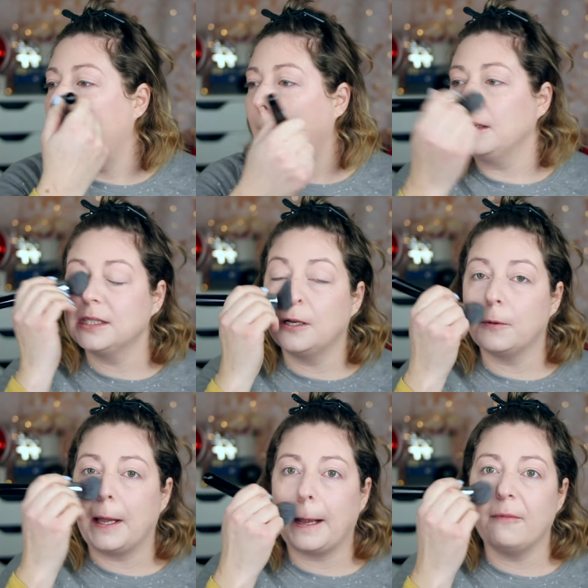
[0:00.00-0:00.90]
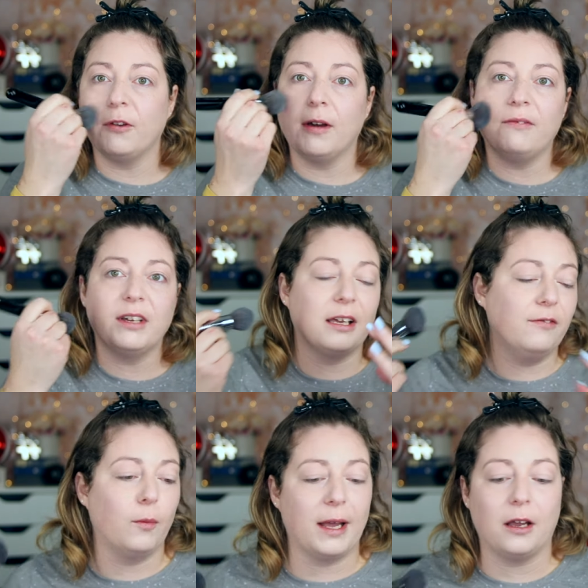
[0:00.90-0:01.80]
also, like if you have a
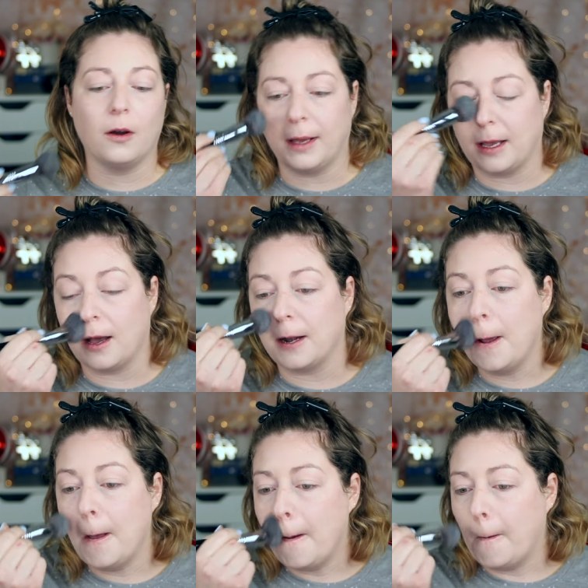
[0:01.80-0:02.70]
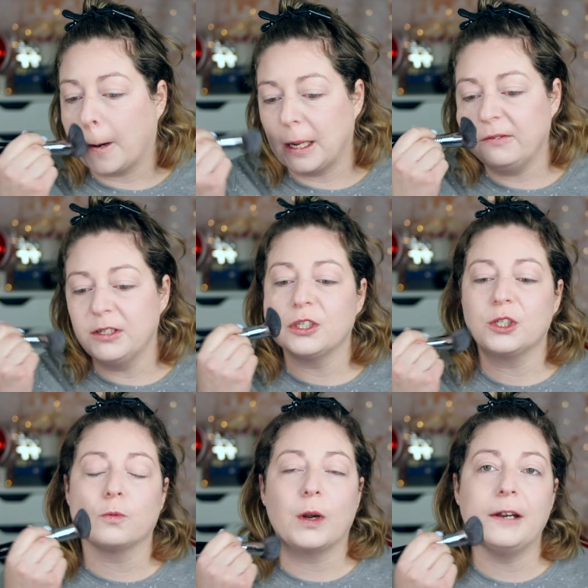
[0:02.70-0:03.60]
giveaway going on, or even
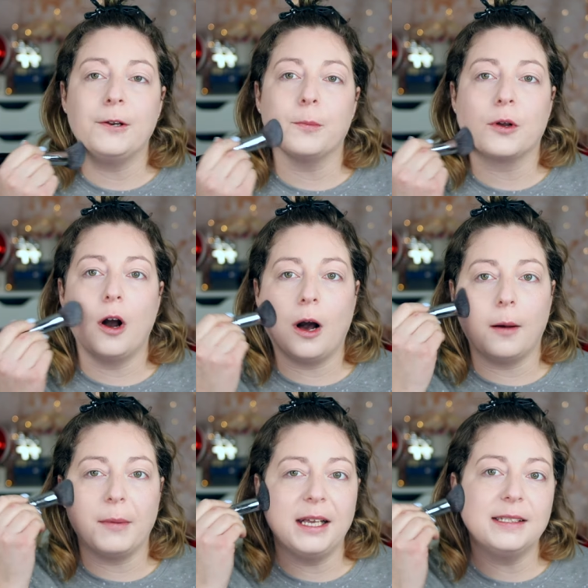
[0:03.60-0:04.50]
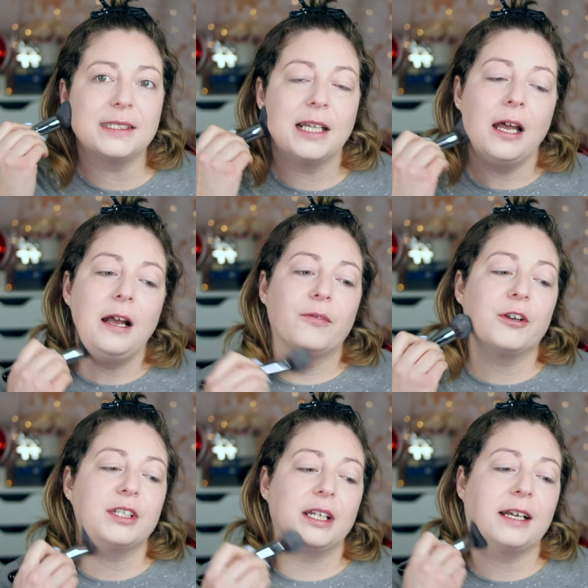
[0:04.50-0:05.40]
just random comments,
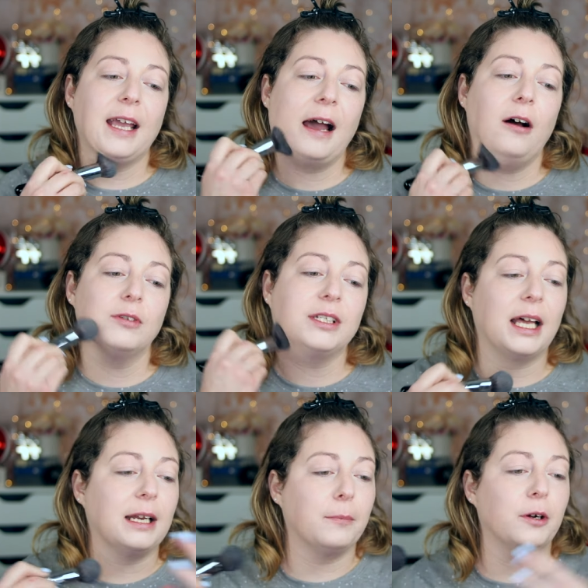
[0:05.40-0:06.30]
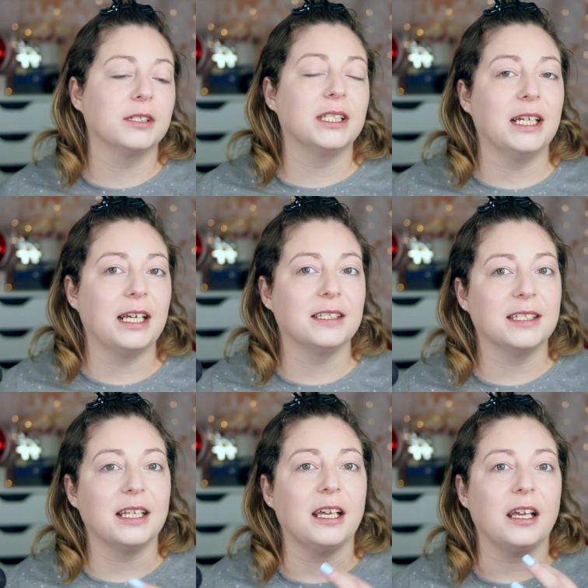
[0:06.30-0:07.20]
there's an account that impersonates
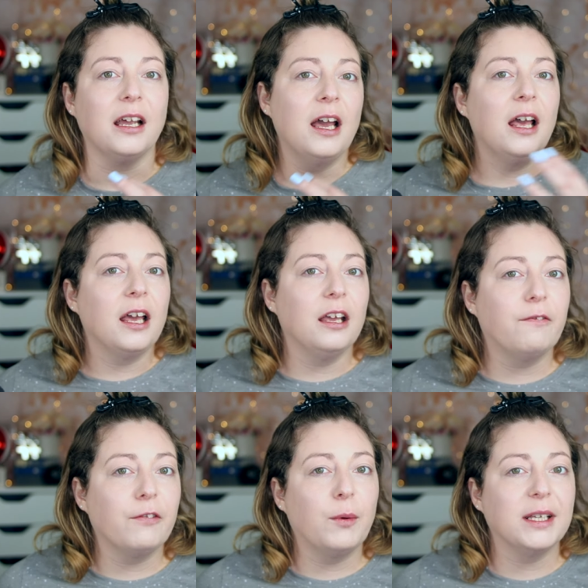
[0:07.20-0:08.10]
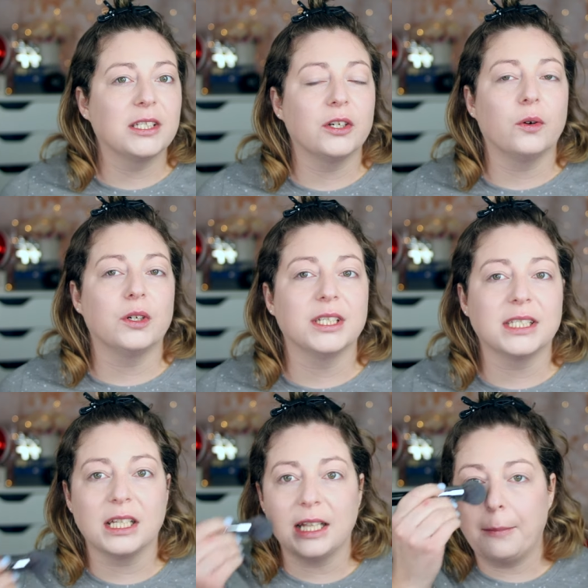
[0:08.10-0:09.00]
the influencer or the
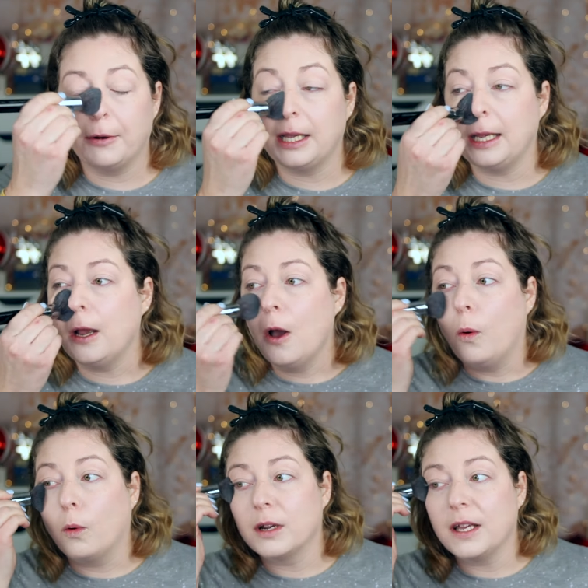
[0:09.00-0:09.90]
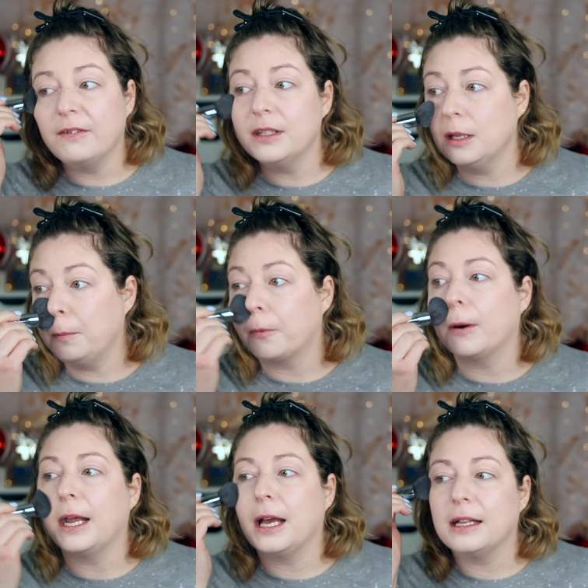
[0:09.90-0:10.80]
celebrity or even the
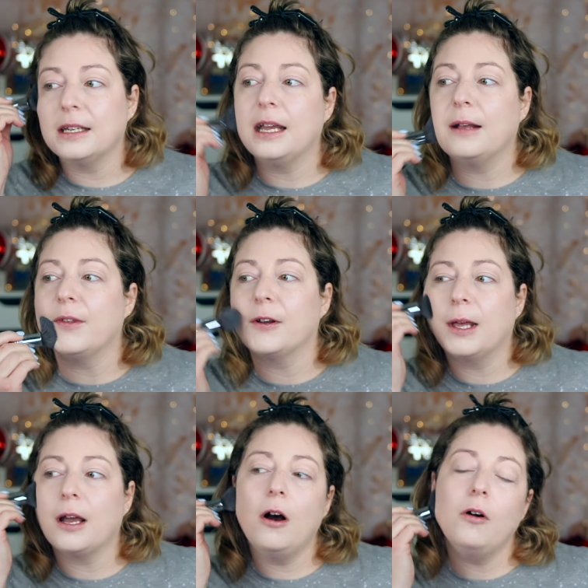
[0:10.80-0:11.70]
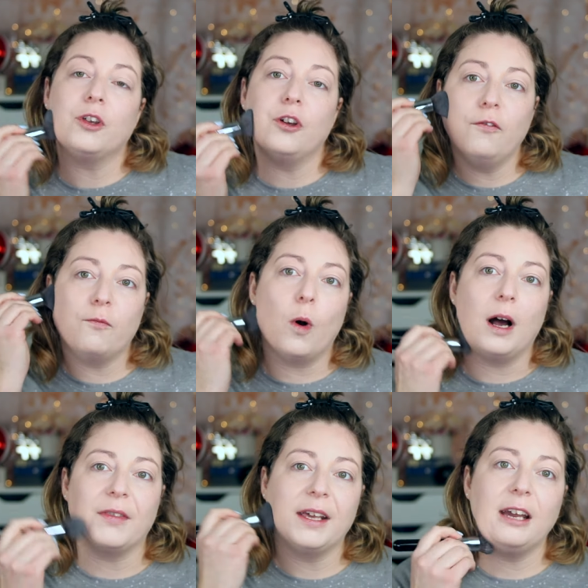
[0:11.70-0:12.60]
brand. And they're like, oh, you've
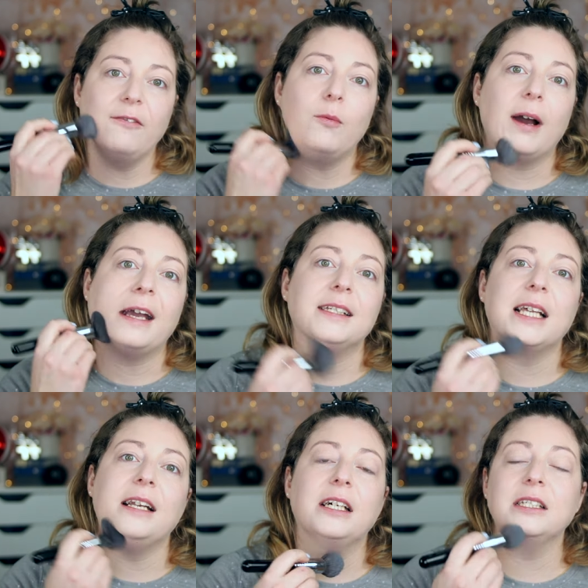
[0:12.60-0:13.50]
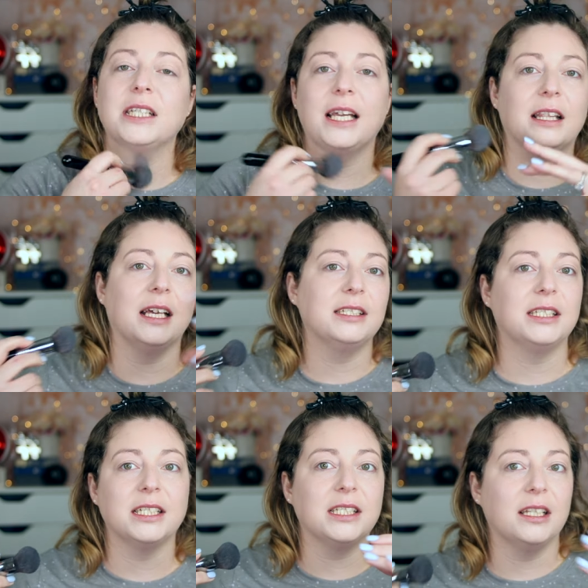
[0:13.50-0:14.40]
won the giveaway. Send us like this,
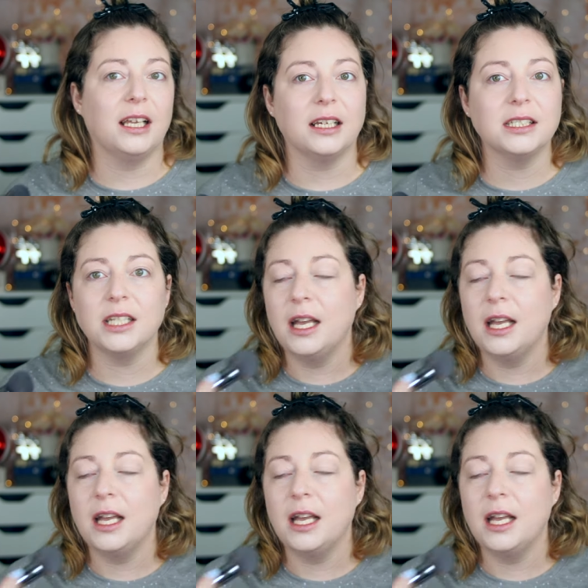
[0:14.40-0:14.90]
this, and this,